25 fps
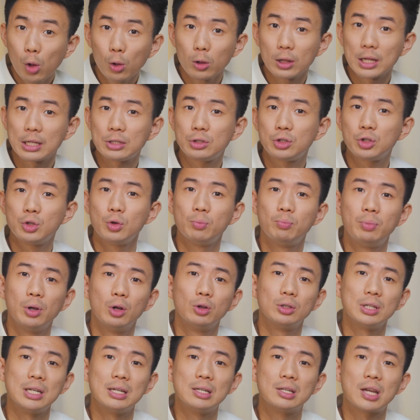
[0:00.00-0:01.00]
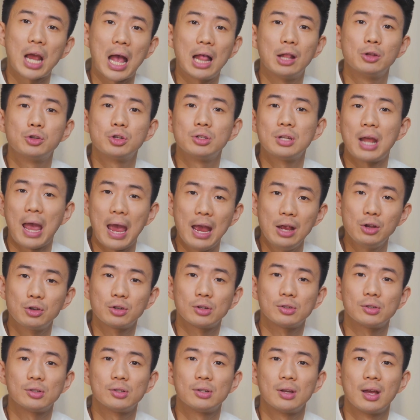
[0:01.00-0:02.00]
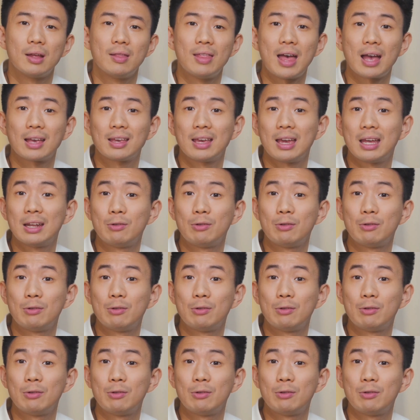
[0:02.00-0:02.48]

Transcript: is to build intelligent agents that can